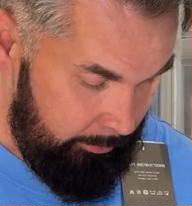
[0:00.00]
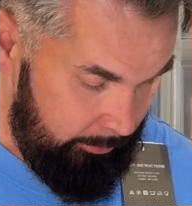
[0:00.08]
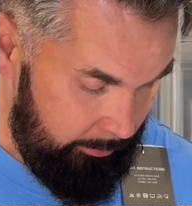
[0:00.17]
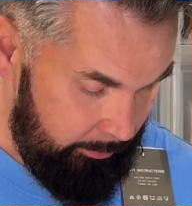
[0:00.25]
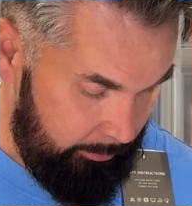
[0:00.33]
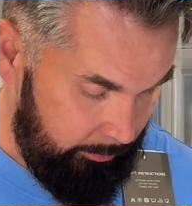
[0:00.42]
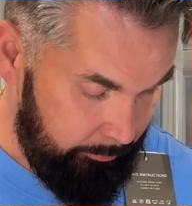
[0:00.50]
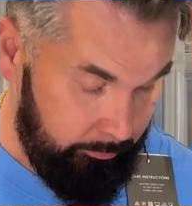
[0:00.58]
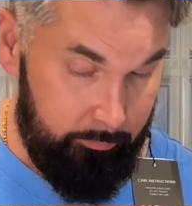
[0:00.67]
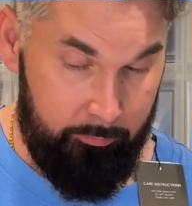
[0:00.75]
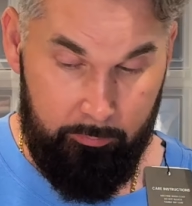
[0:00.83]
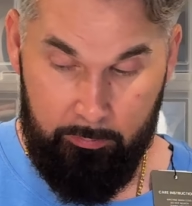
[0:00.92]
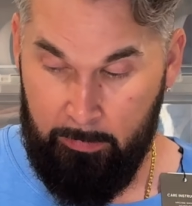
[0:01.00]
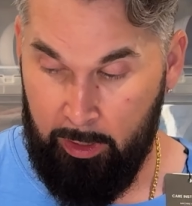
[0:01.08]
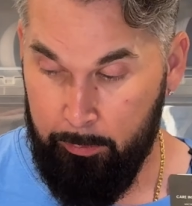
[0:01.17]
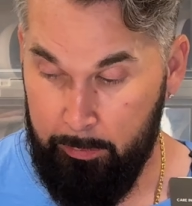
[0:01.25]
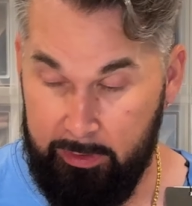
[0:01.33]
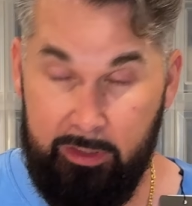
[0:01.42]
Uh,
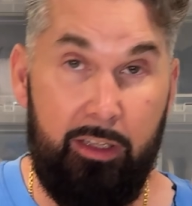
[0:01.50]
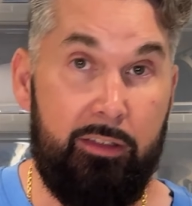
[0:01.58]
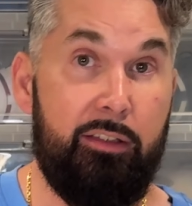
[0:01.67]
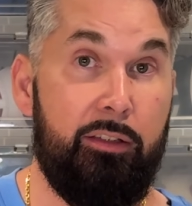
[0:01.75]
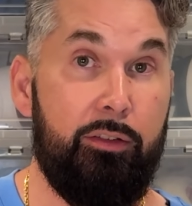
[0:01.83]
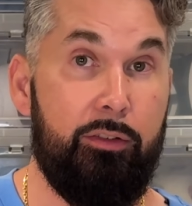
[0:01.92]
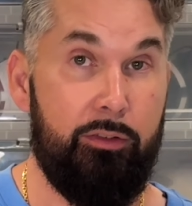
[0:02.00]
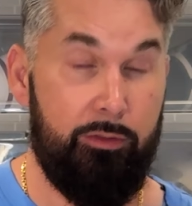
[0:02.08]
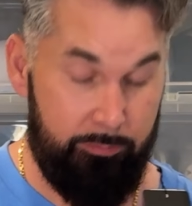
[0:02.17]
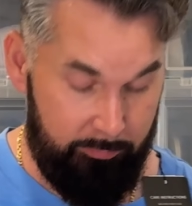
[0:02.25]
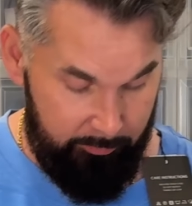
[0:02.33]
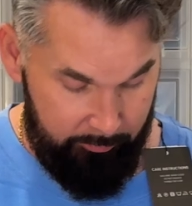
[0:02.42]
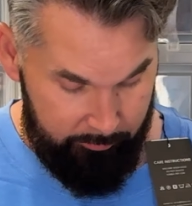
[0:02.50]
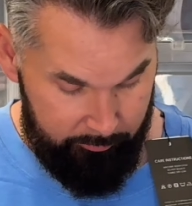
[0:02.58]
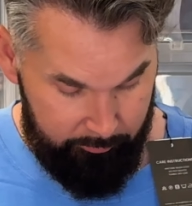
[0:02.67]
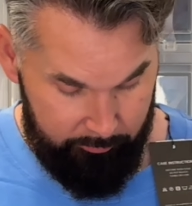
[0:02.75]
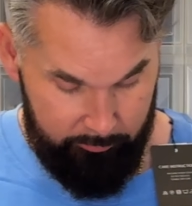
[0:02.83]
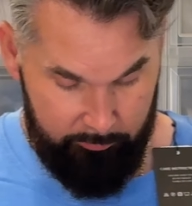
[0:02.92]
but yeah, this is
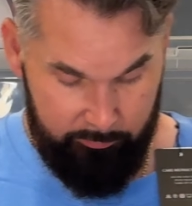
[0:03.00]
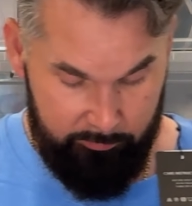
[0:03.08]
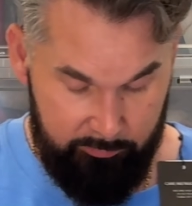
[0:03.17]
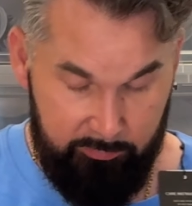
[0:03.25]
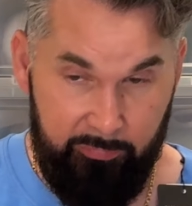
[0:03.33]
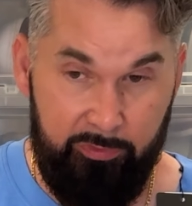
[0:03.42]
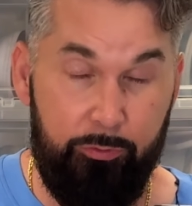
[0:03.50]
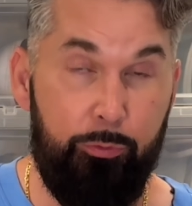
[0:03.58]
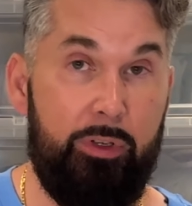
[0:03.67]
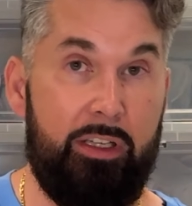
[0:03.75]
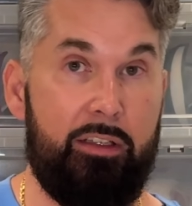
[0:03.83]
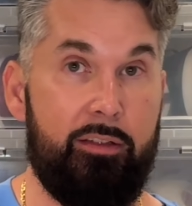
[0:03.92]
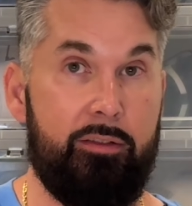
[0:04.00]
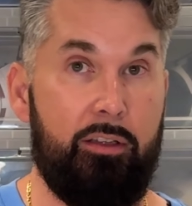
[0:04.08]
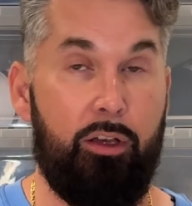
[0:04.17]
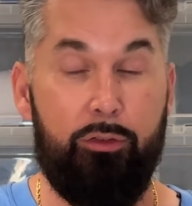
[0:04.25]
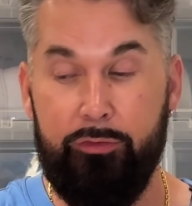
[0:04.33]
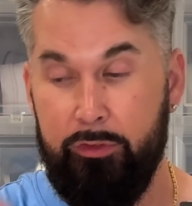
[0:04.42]
really
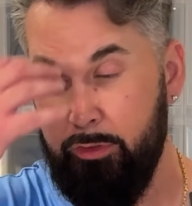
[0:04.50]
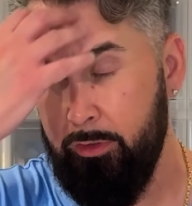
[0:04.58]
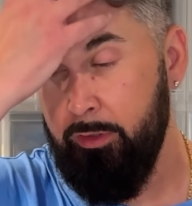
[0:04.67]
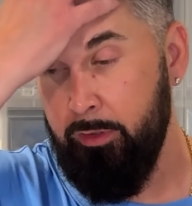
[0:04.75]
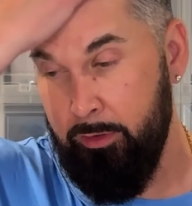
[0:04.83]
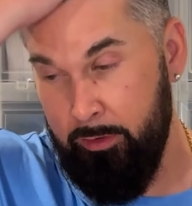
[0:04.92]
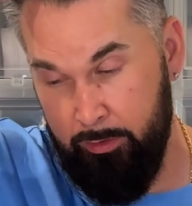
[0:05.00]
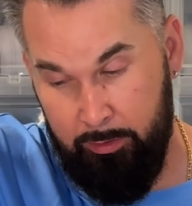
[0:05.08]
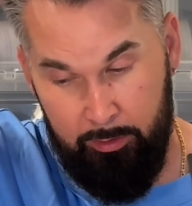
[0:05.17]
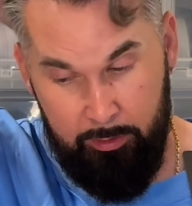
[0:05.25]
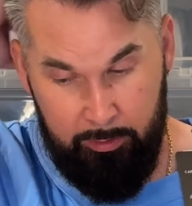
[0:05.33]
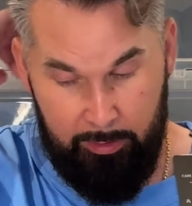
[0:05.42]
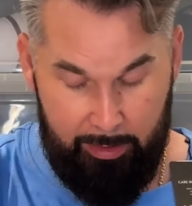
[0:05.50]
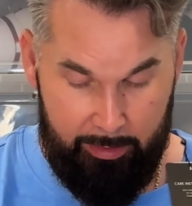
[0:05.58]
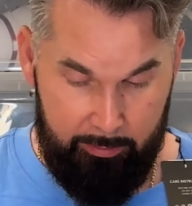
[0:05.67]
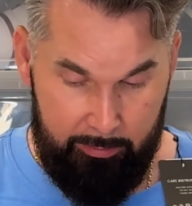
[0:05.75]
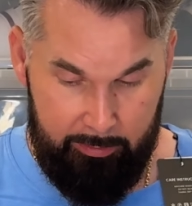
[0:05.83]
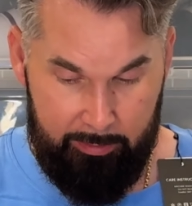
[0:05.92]
soft
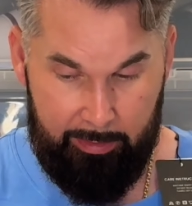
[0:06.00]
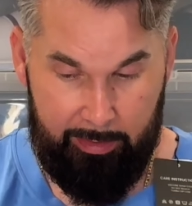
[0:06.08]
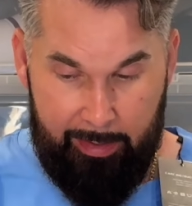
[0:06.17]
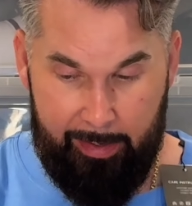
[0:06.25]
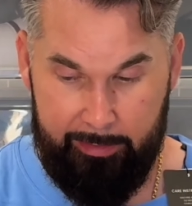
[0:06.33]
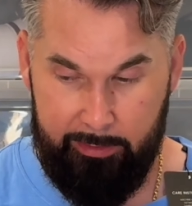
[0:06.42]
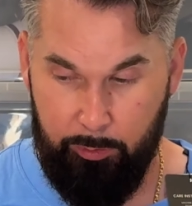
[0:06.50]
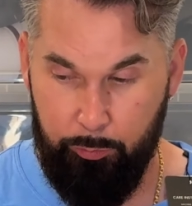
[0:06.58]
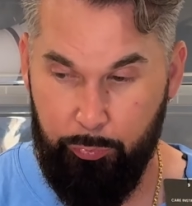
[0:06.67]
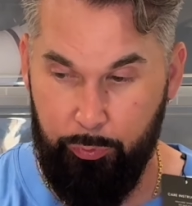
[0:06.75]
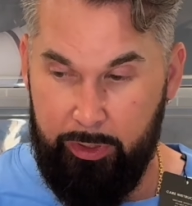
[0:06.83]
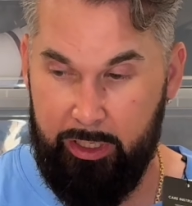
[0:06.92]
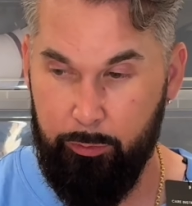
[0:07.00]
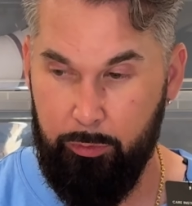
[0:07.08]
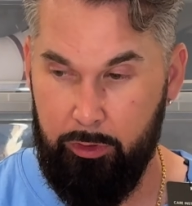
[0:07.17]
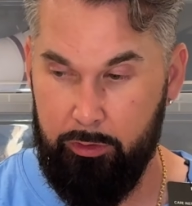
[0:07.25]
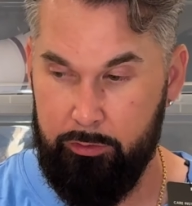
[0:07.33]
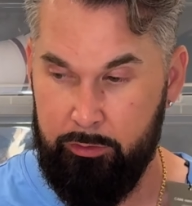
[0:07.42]
and light and
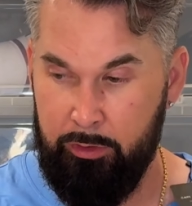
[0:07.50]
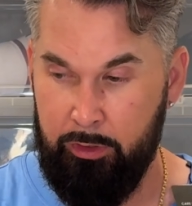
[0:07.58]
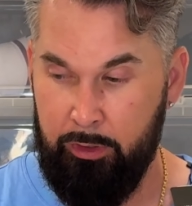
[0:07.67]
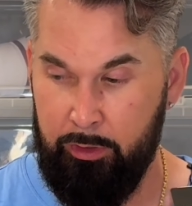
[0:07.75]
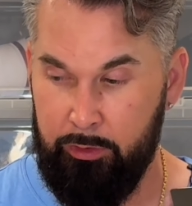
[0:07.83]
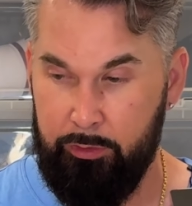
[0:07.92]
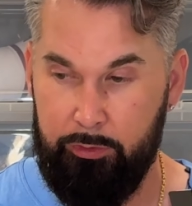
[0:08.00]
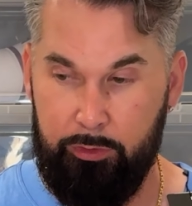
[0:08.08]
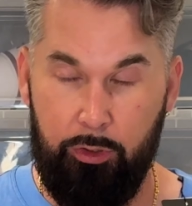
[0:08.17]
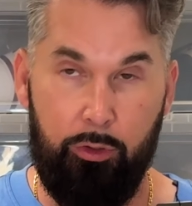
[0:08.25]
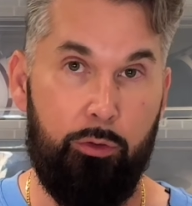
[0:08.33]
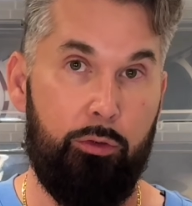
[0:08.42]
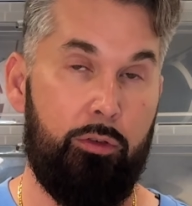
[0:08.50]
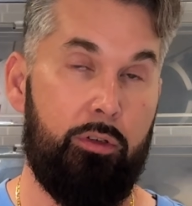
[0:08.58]
breathable. So